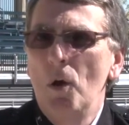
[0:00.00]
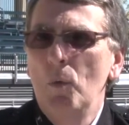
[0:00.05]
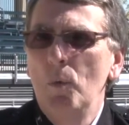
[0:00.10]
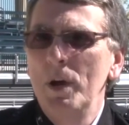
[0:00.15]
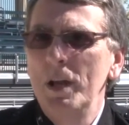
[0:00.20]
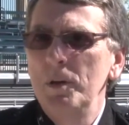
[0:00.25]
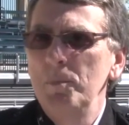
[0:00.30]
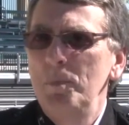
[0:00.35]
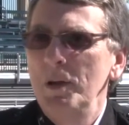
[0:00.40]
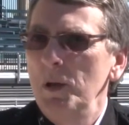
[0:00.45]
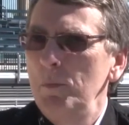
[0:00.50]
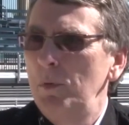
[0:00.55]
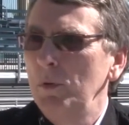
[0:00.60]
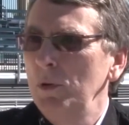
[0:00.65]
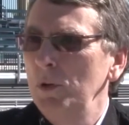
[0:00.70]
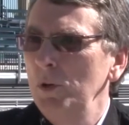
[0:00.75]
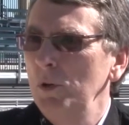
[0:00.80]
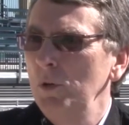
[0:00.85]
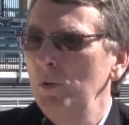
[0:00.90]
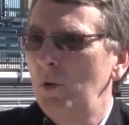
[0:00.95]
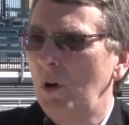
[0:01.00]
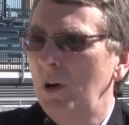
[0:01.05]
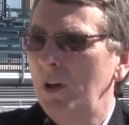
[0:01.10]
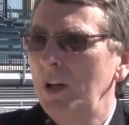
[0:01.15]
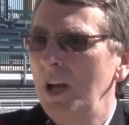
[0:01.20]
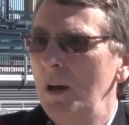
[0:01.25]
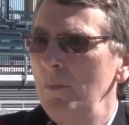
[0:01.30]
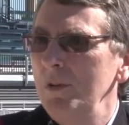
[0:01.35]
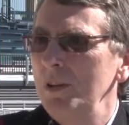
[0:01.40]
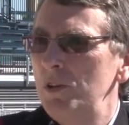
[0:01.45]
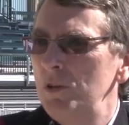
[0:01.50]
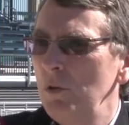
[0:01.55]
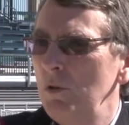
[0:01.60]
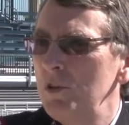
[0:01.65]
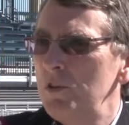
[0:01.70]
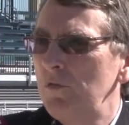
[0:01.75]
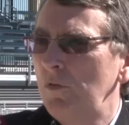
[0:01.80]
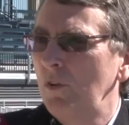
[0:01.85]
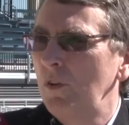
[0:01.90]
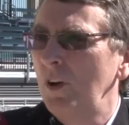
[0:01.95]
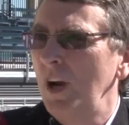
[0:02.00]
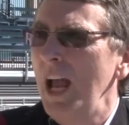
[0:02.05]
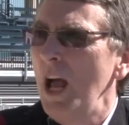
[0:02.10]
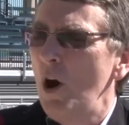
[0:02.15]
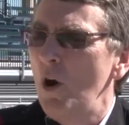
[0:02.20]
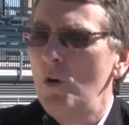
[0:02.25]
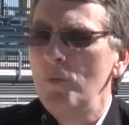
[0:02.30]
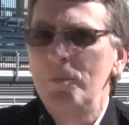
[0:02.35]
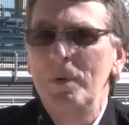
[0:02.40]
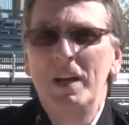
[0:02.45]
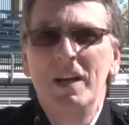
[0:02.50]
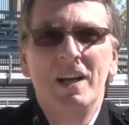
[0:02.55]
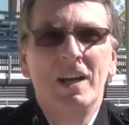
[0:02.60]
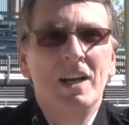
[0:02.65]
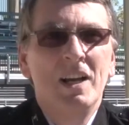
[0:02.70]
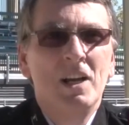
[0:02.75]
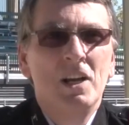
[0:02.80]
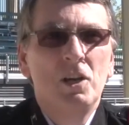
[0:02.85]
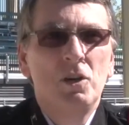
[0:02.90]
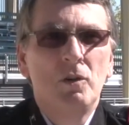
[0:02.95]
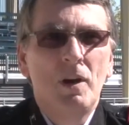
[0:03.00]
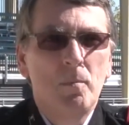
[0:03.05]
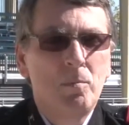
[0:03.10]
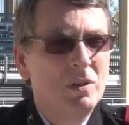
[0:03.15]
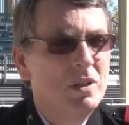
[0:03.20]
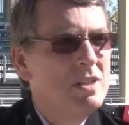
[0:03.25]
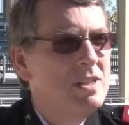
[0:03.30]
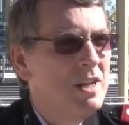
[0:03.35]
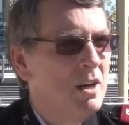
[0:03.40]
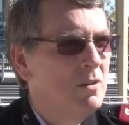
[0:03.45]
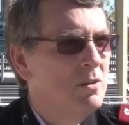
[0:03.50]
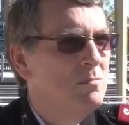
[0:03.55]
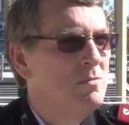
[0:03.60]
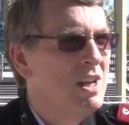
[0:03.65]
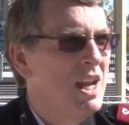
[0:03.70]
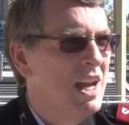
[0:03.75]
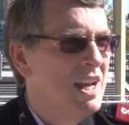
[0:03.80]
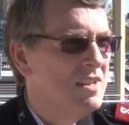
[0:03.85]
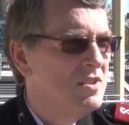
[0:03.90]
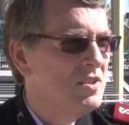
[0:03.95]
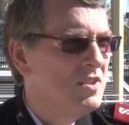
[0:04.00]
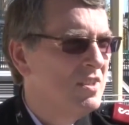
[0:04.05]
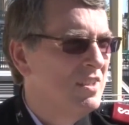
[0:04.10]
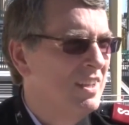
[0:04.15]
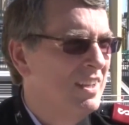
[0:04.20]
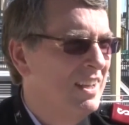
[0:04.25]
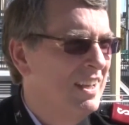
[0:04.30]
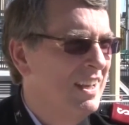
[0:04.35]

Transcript: when people who are coming to us for help, you're able to tell them yes.